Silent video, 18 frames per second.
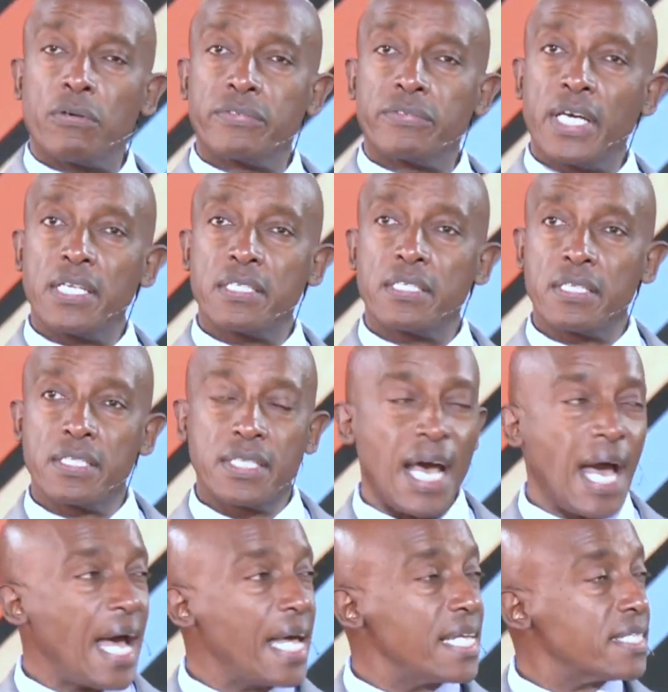Genesis.
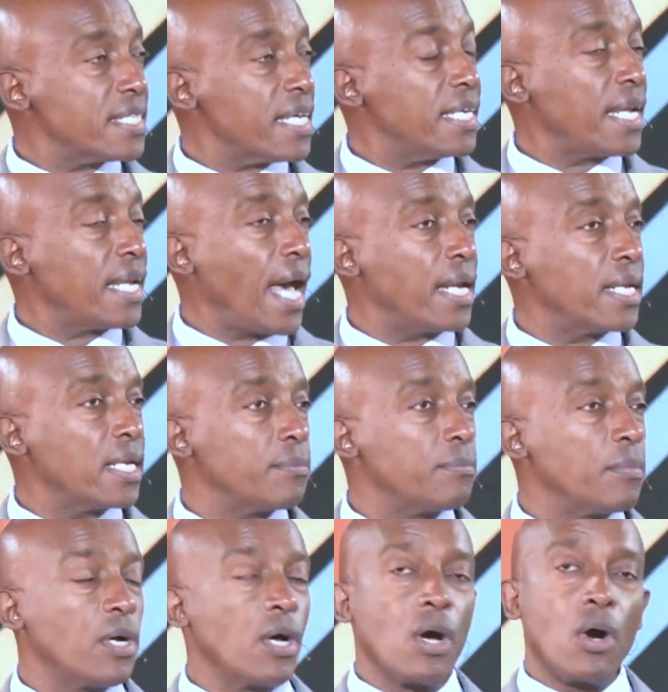As in Adam,
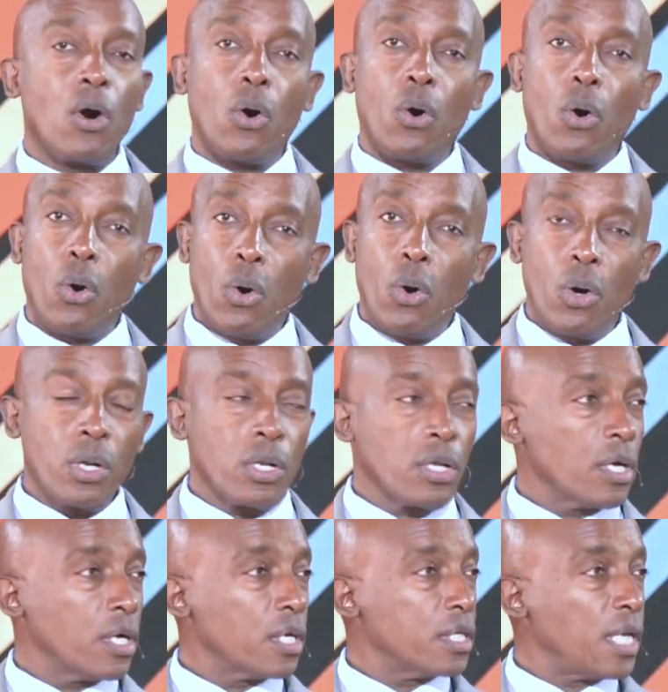all
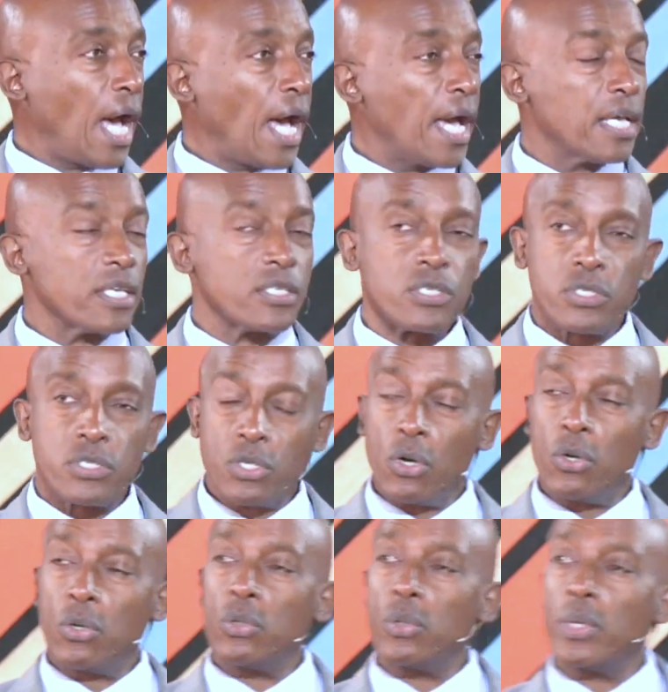die.
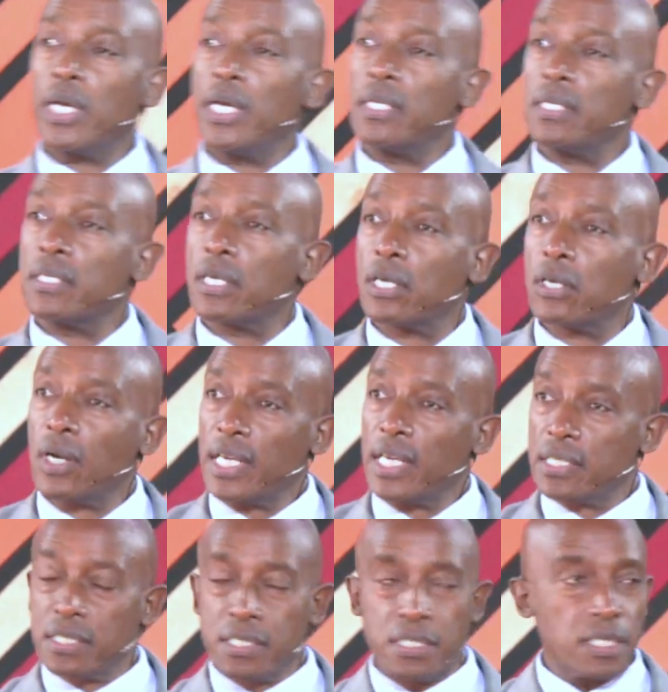So in
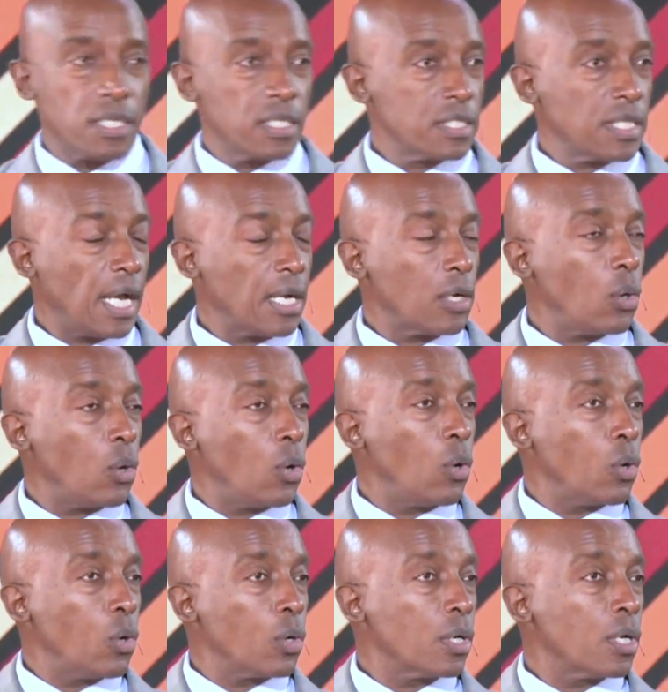Christ shall
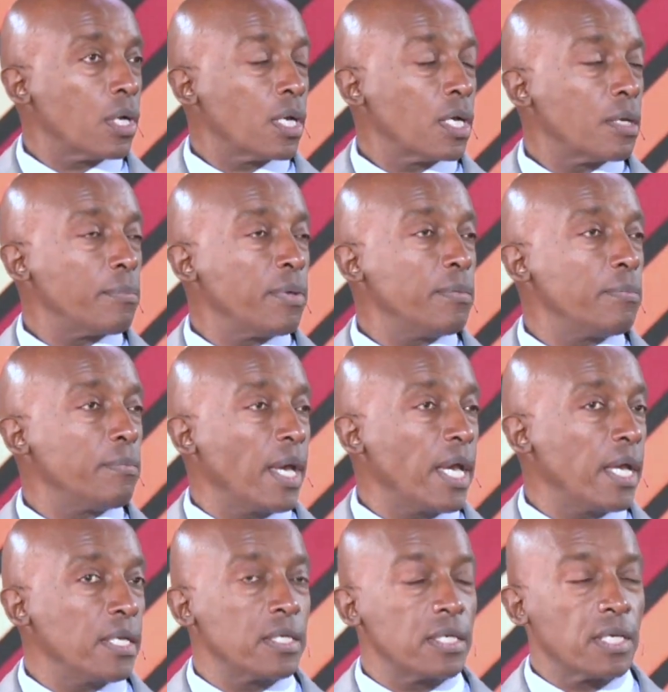all be
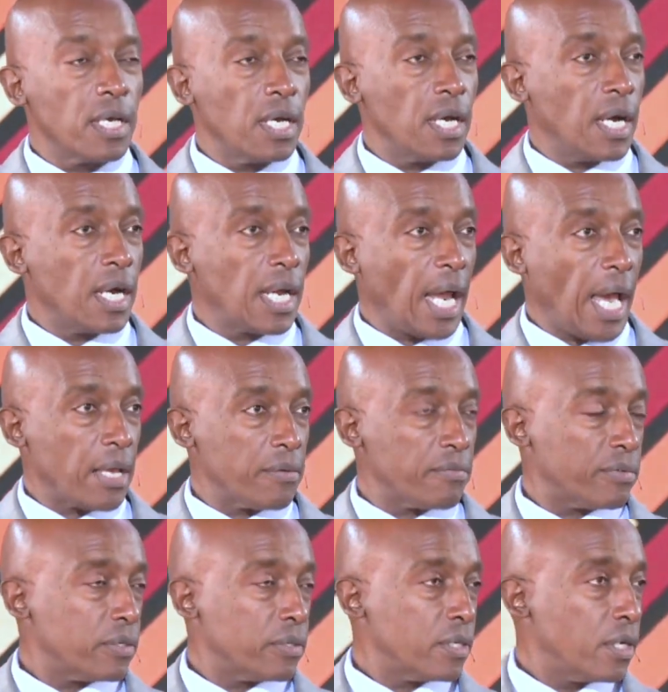made alive.
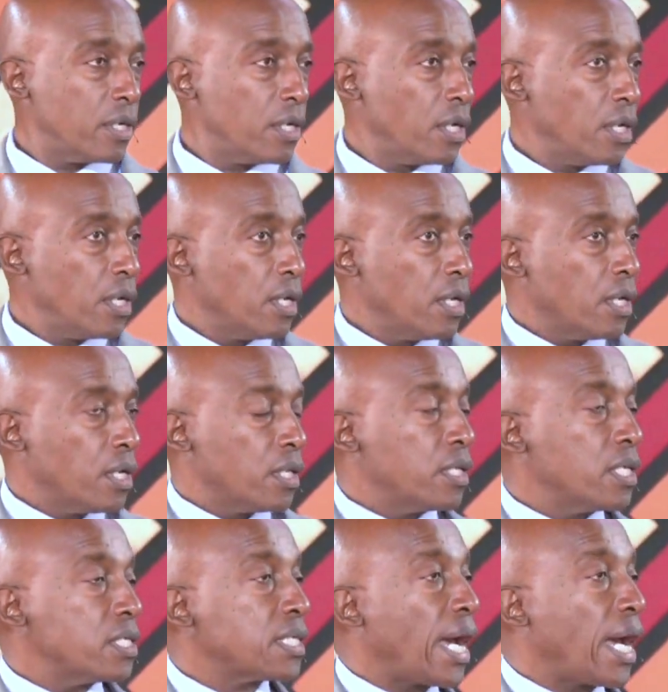
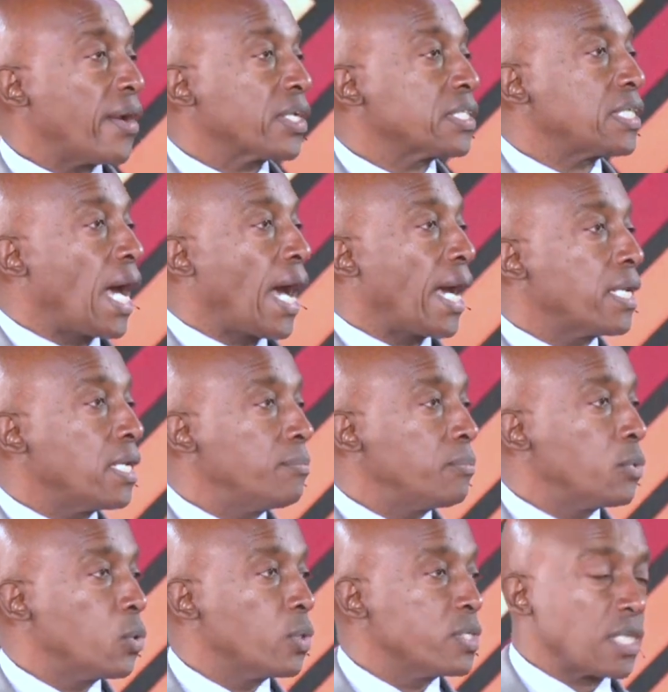This character, Adam,
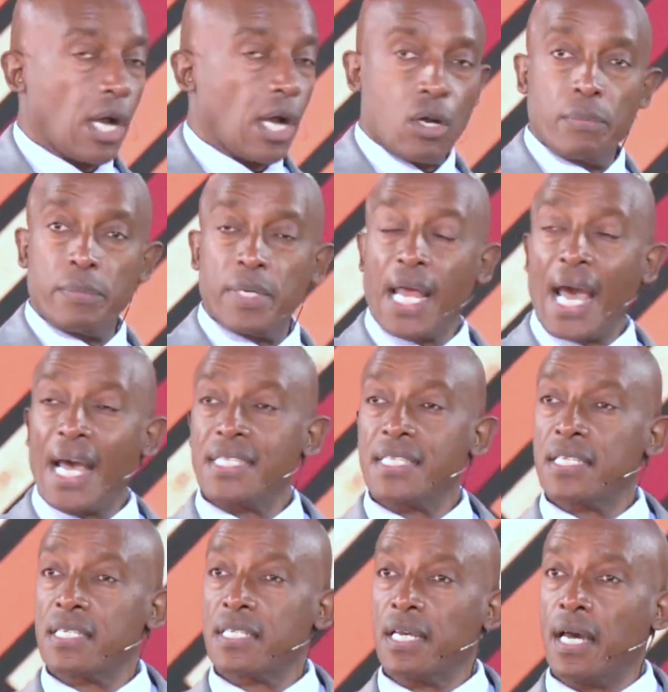who is our common
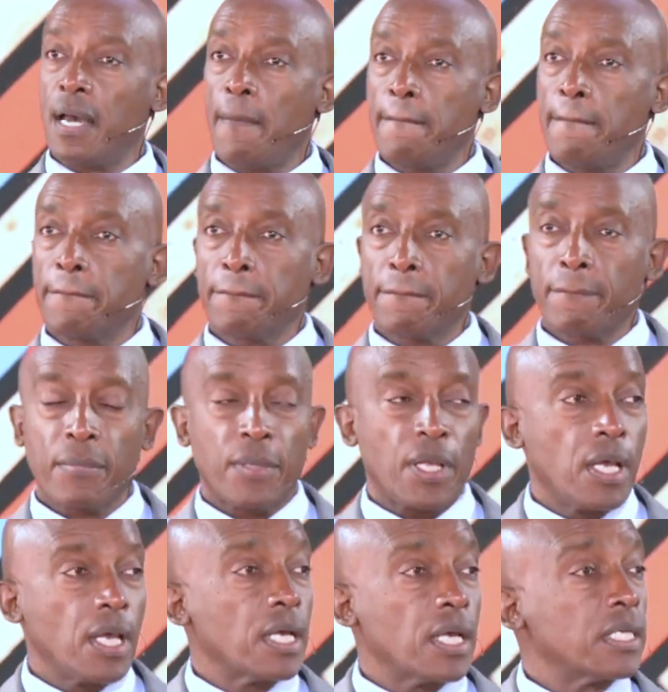ancestor,
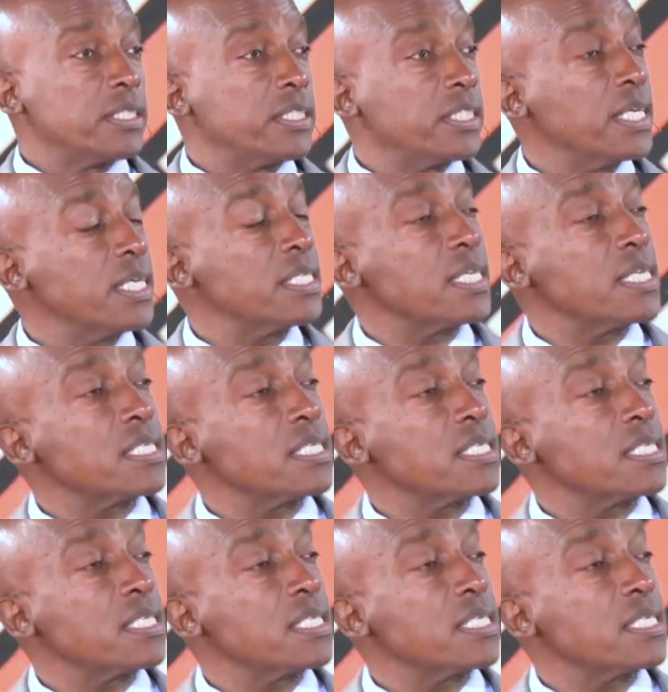Jesus